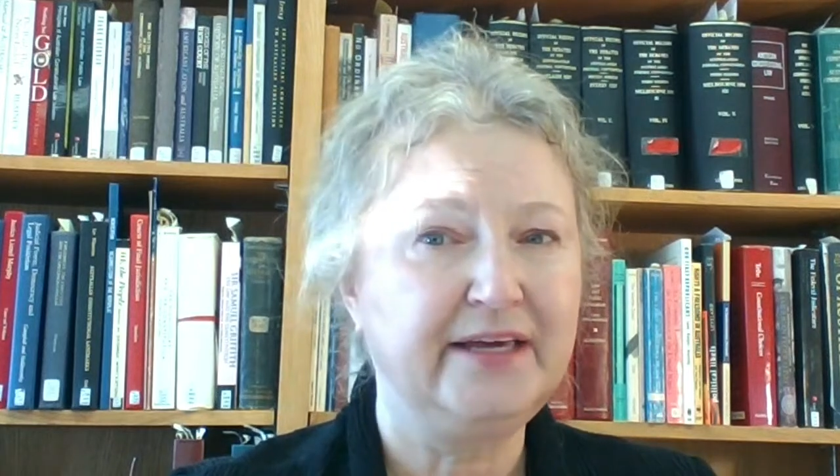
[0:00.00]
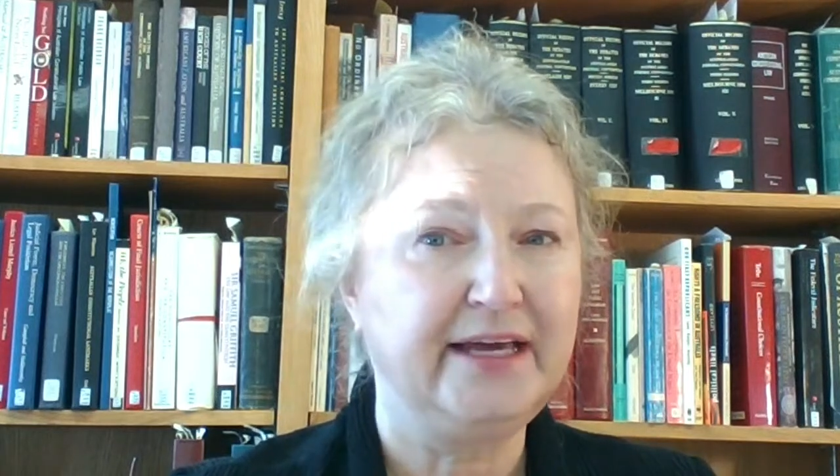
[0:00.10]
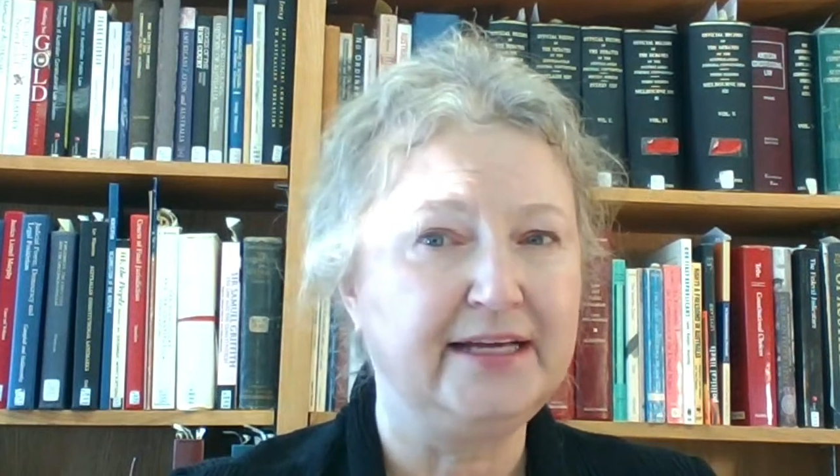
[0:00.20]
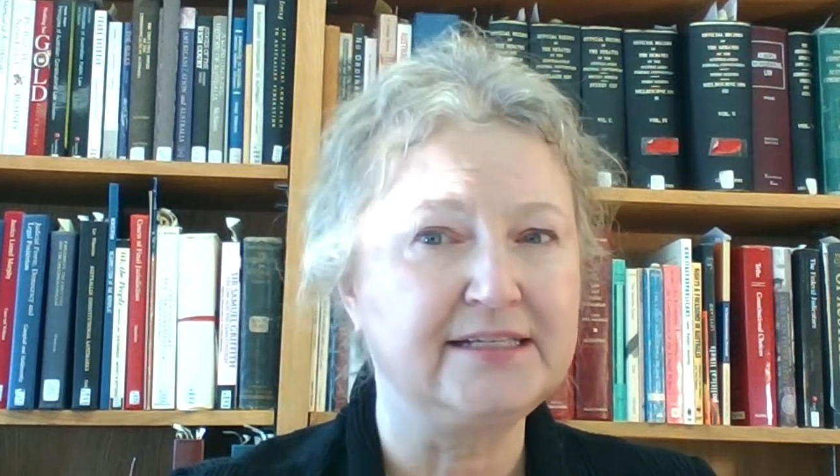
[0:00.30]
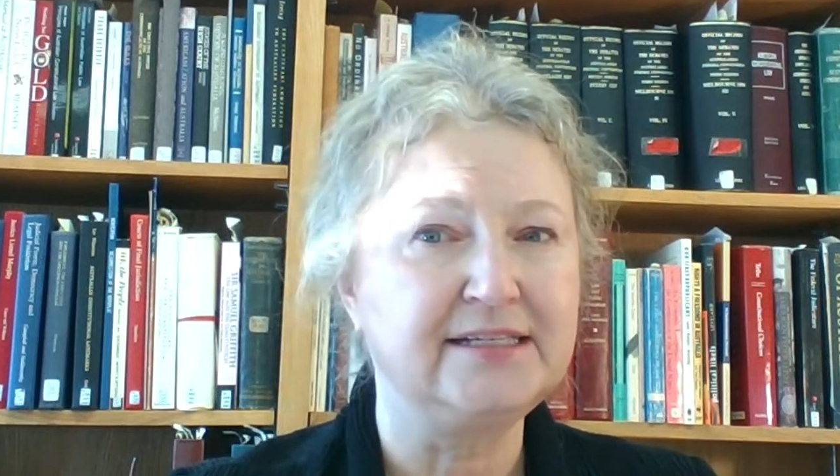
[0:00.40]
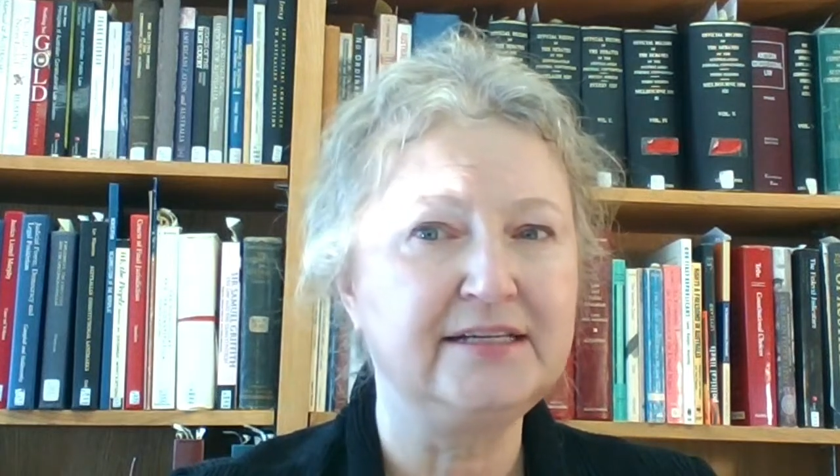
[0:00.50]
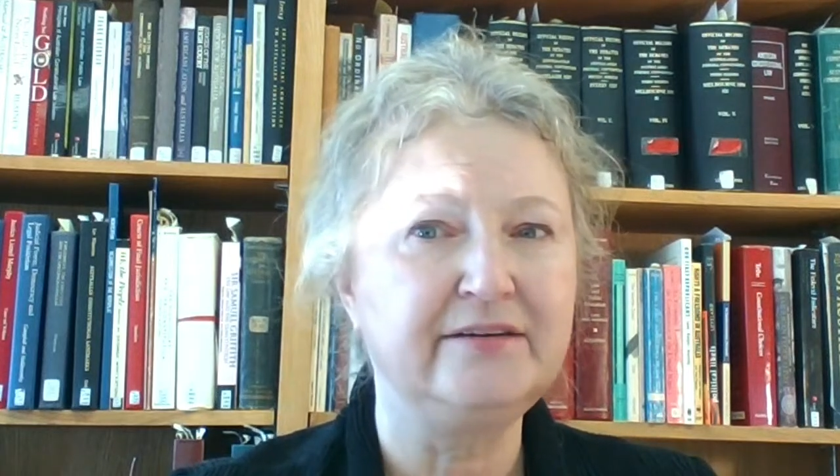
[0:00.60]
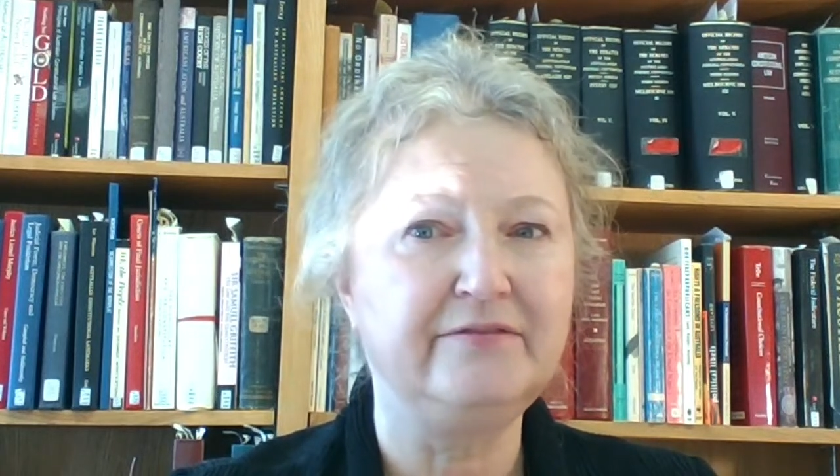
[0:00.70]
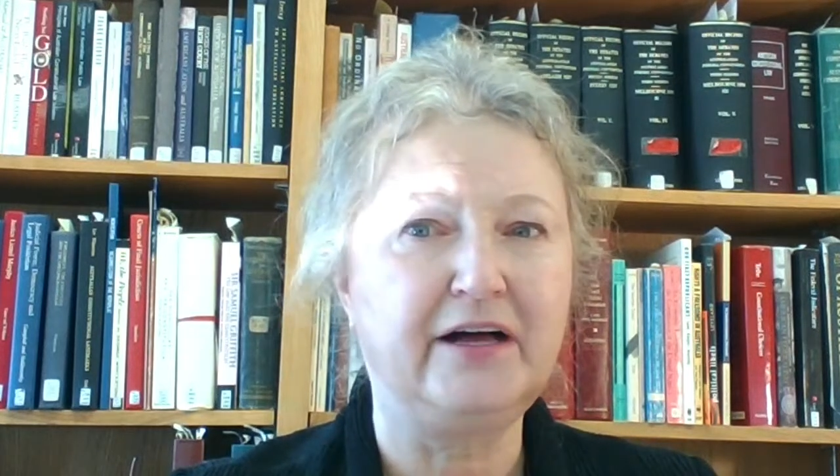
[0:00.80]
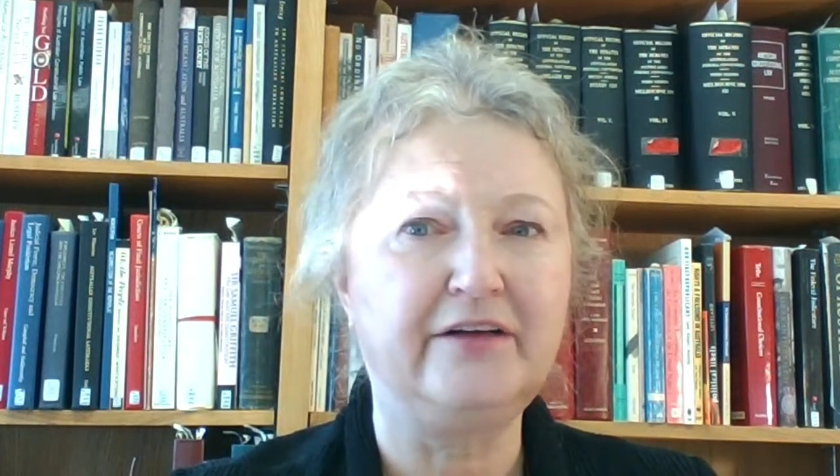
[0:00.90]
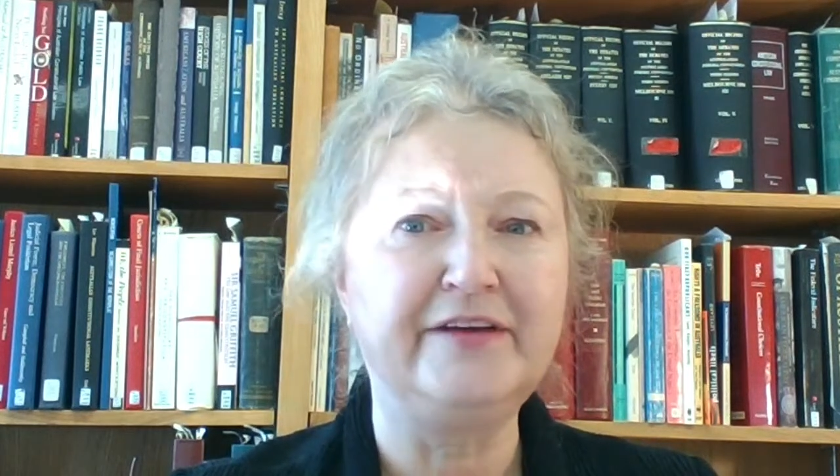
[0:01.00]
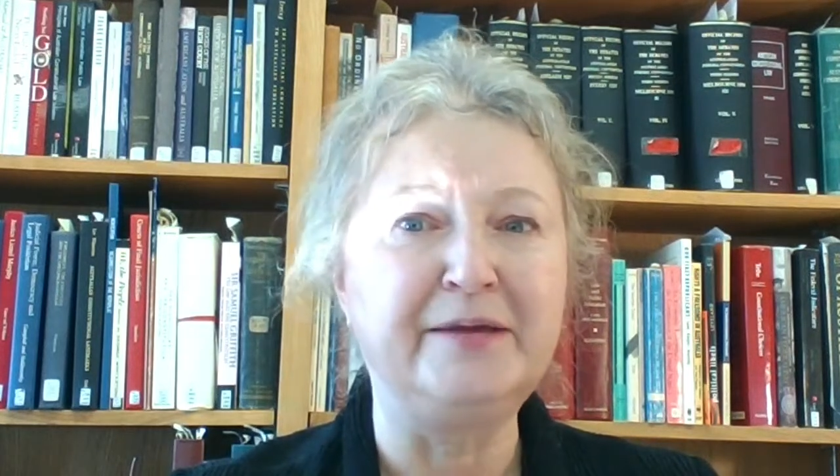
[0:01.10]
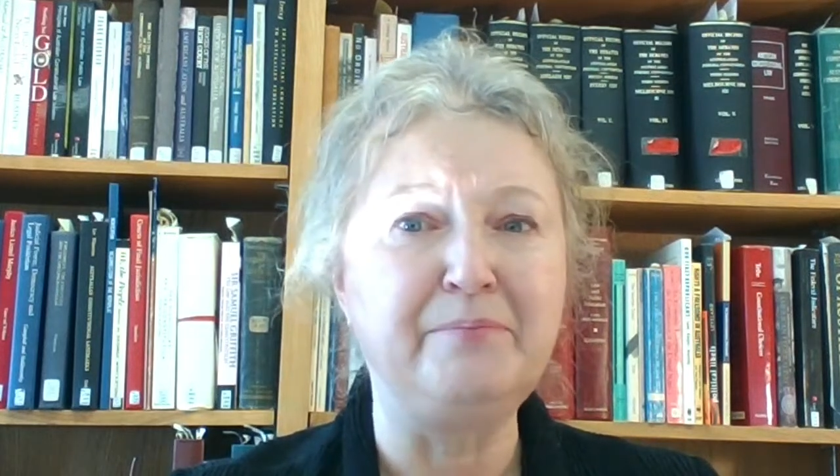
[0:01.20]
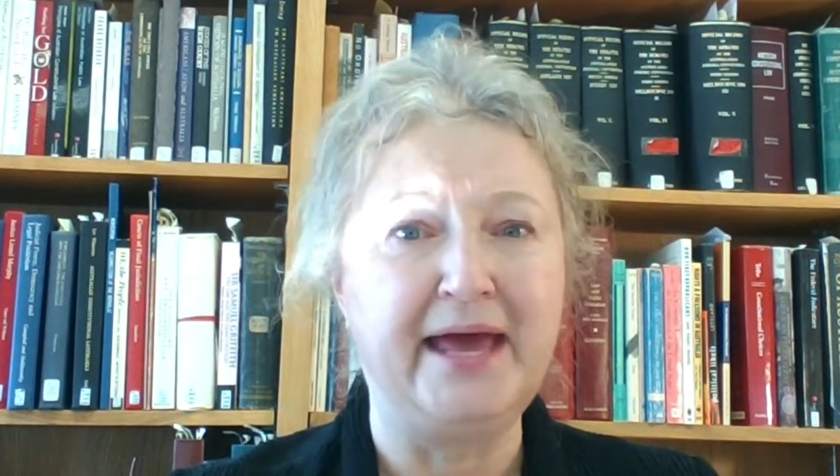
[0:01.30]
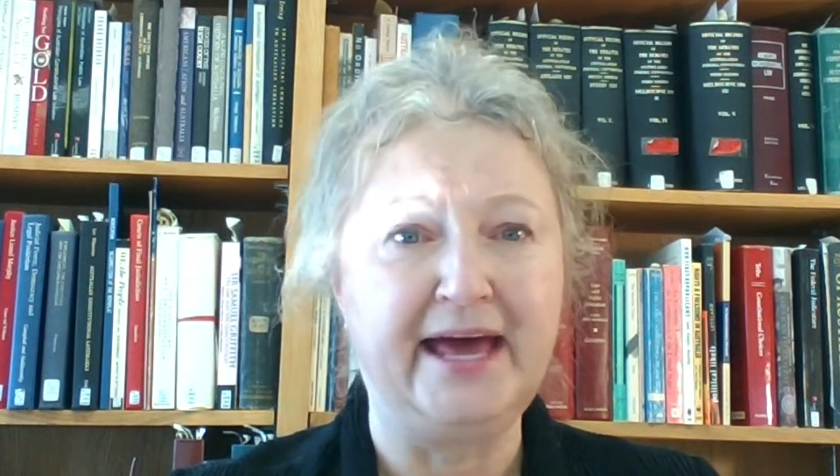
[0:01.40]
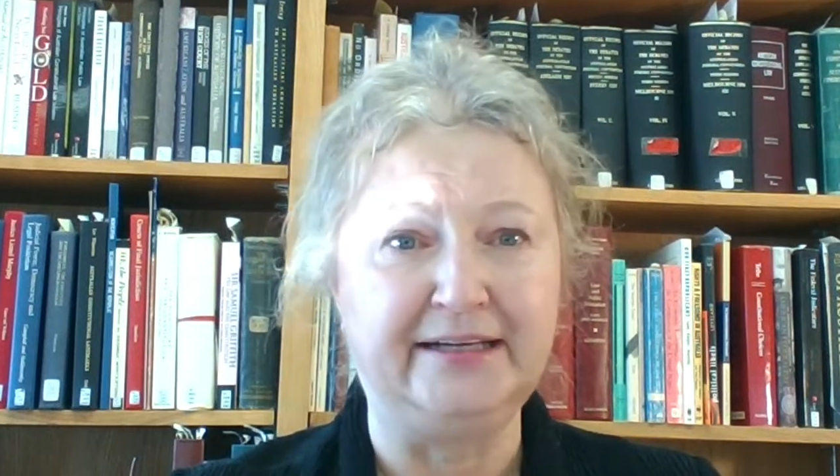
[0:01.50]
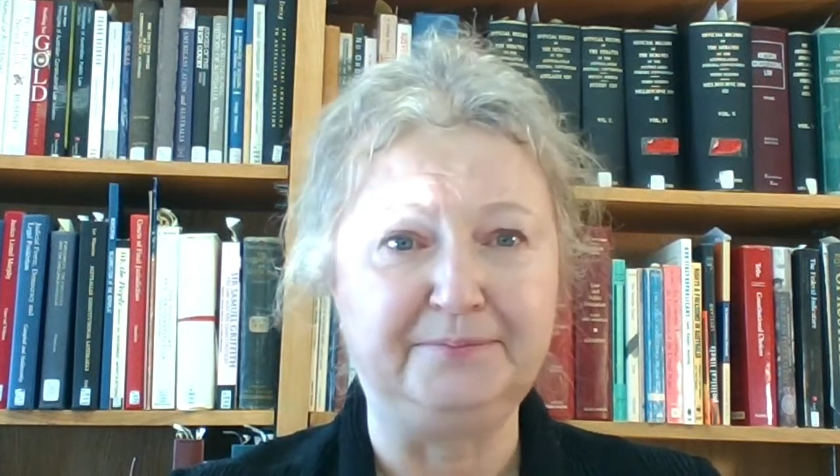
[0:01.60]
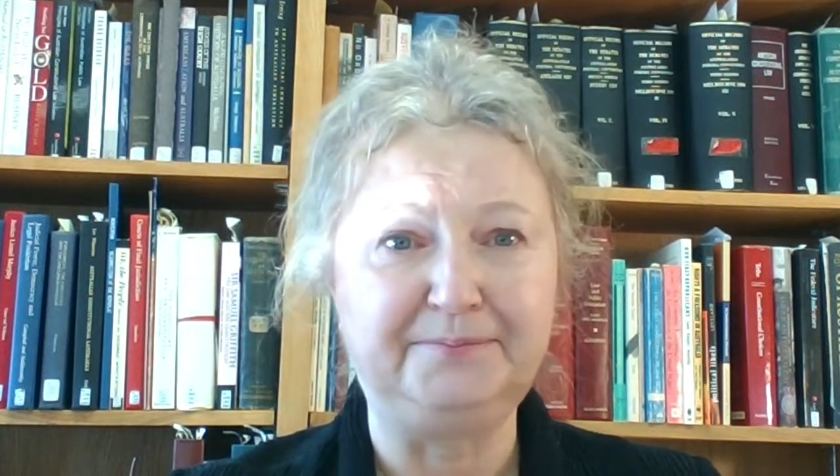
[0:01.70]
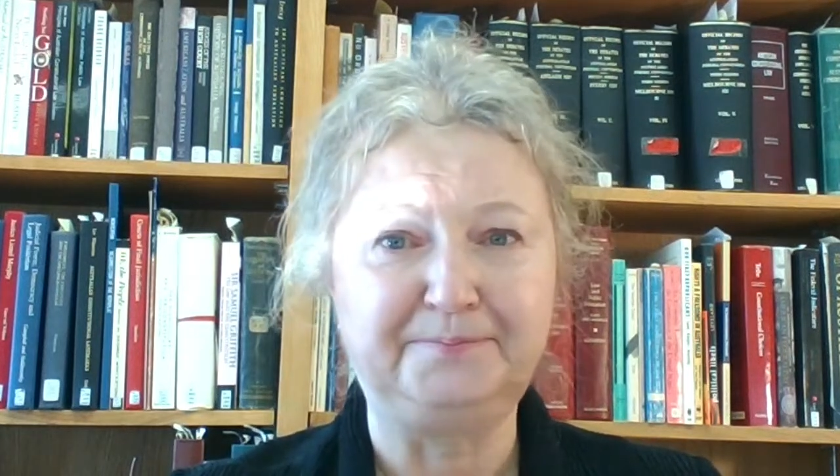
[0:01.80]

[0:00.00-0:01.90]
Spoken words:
cases involving men.